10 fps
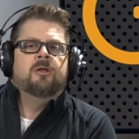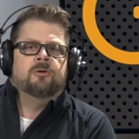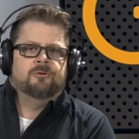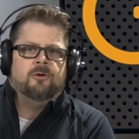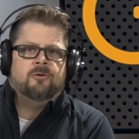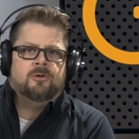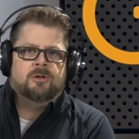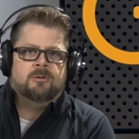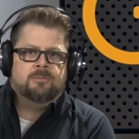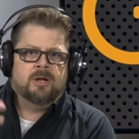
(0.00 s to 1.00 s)
you're
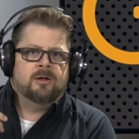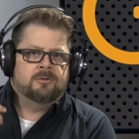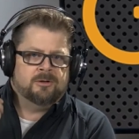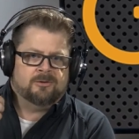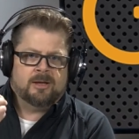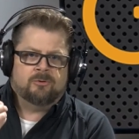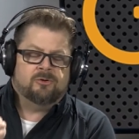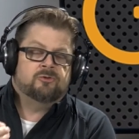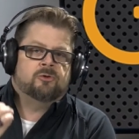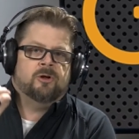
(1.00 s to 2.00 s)
talking about
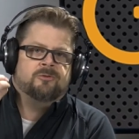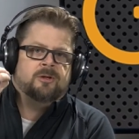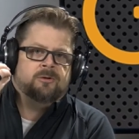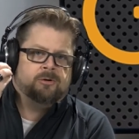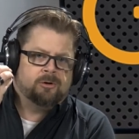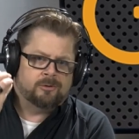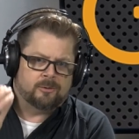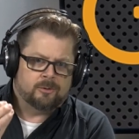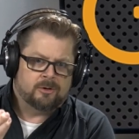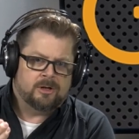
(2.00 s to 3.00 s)
establishing trust that you're
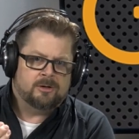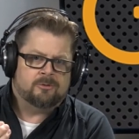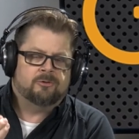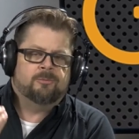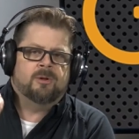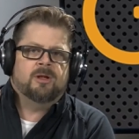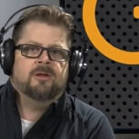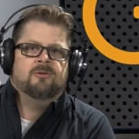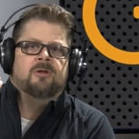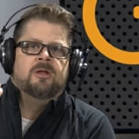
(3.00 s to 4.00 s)
authority in your
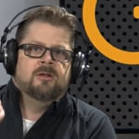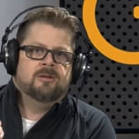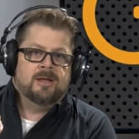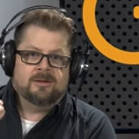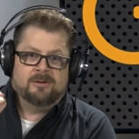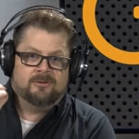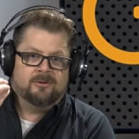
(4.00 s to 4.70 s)
space, that this mm-hmm.